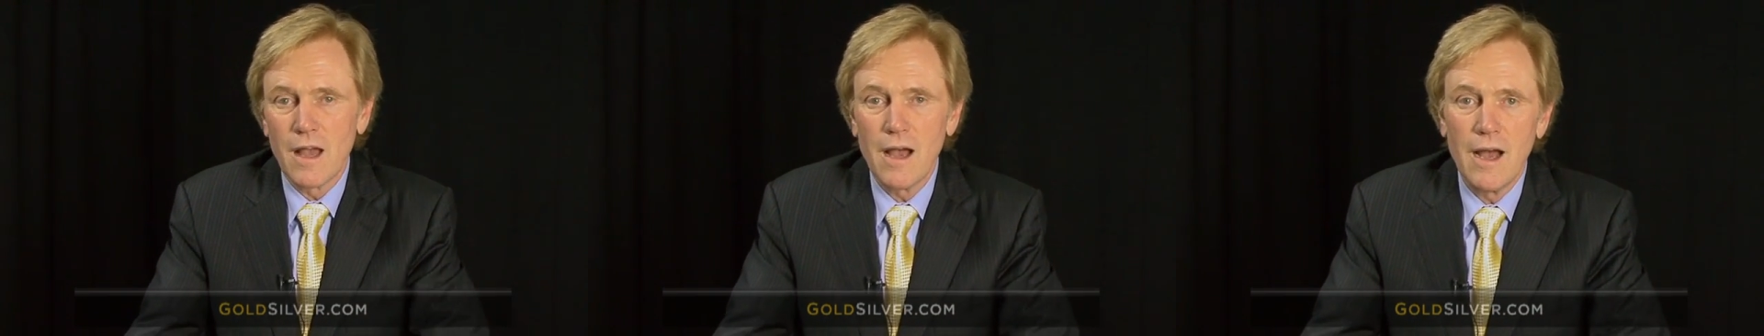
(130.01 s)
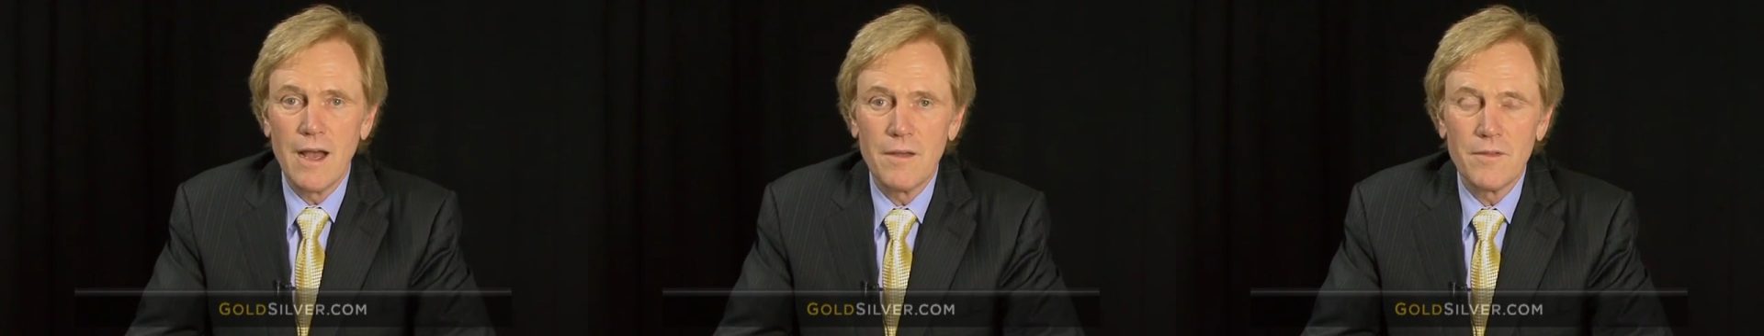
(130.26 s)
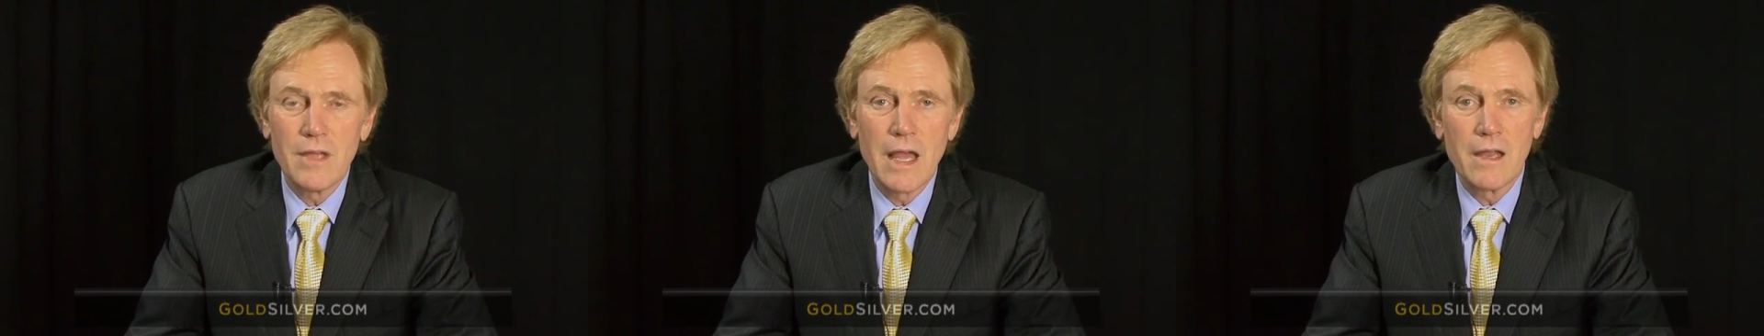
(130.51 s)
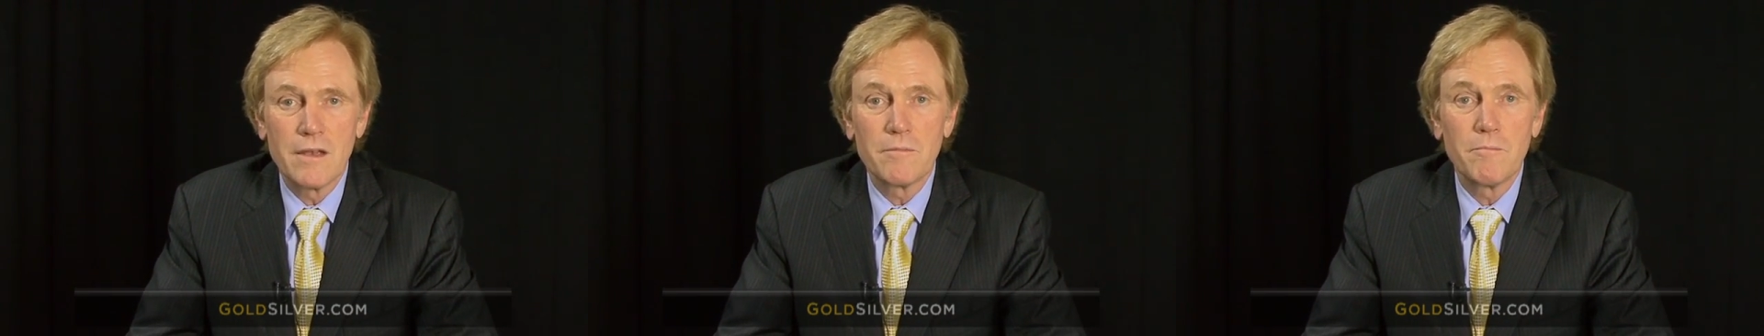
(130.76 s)

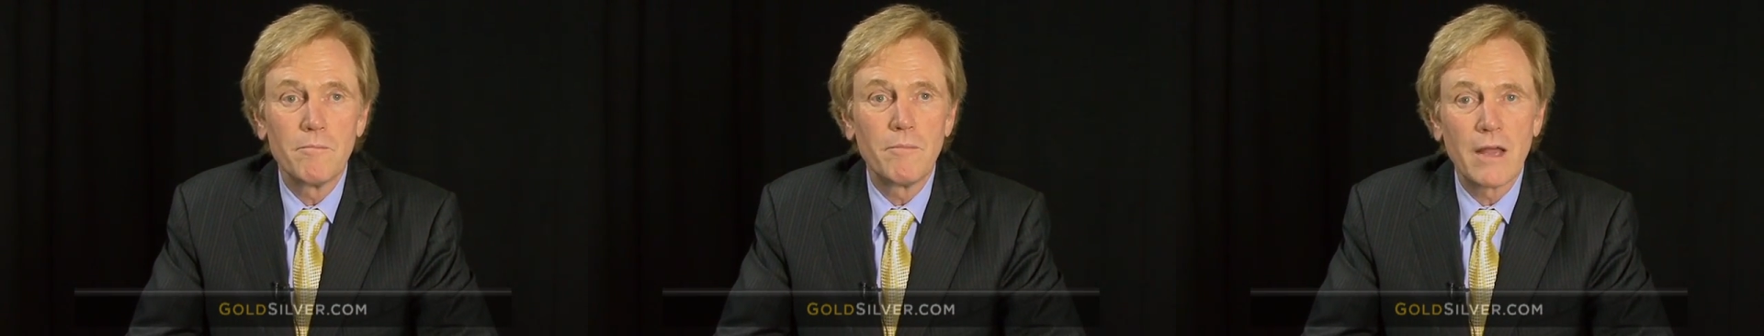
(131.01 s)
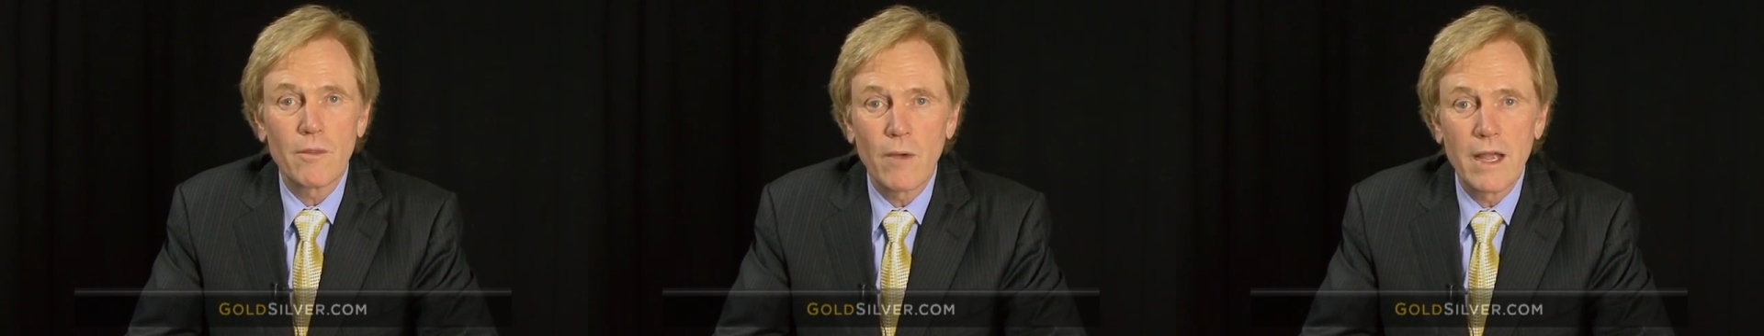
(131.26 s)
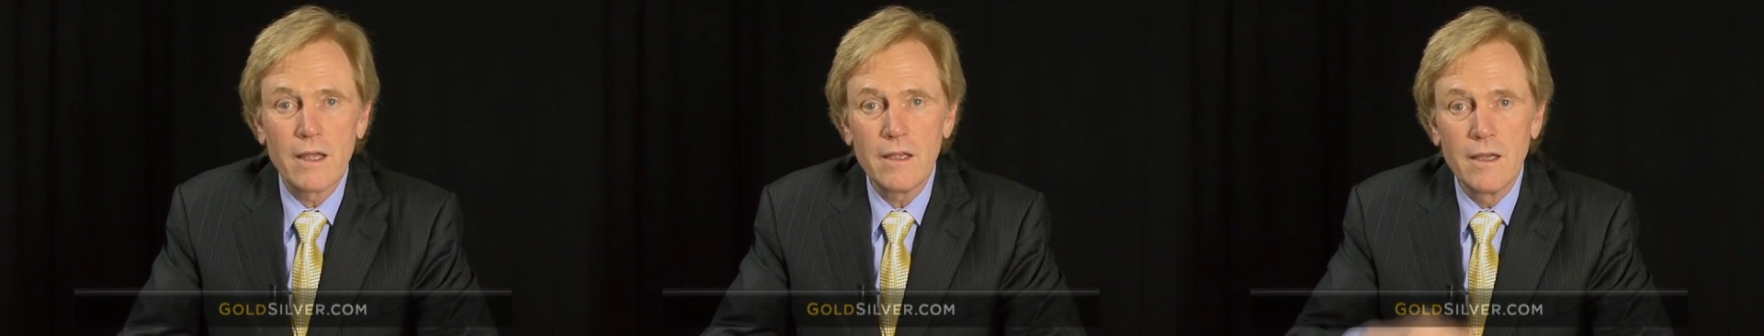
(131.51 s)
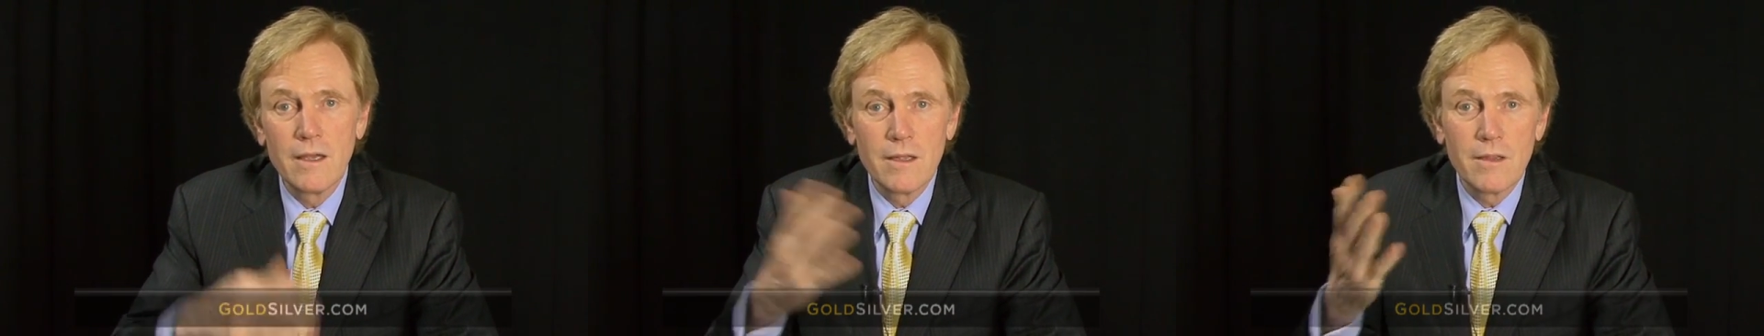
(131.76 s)
And by the way,
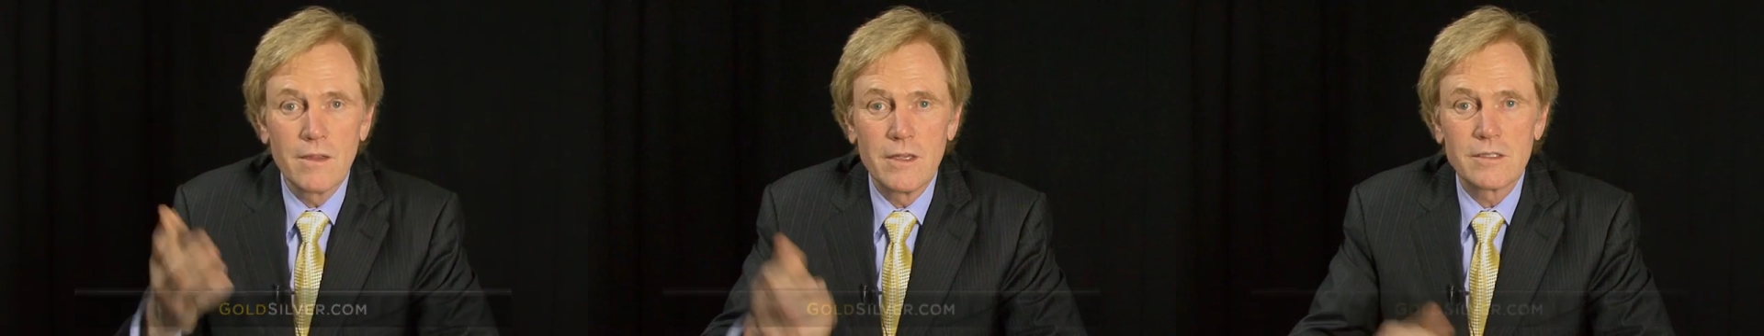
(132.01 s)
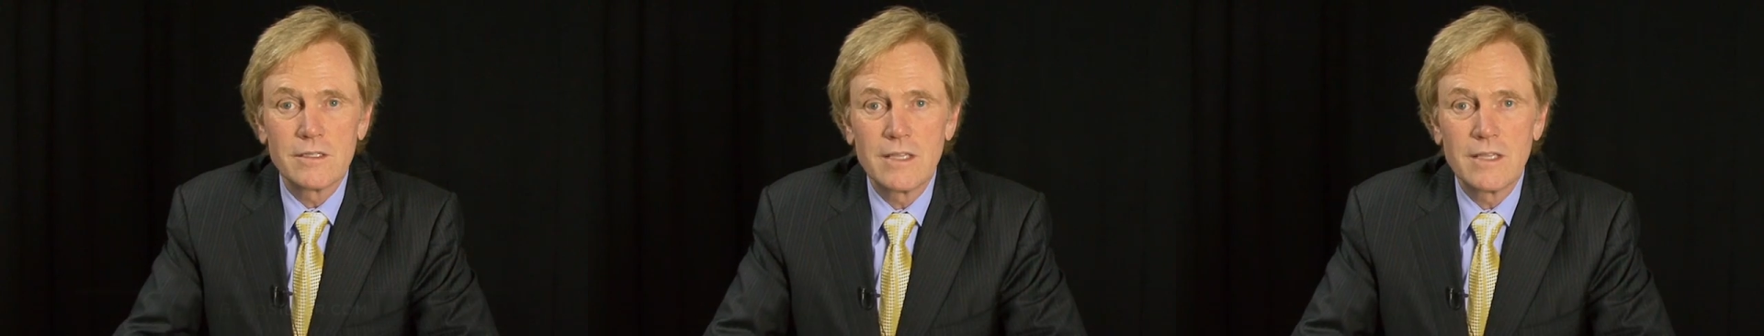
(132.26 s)
this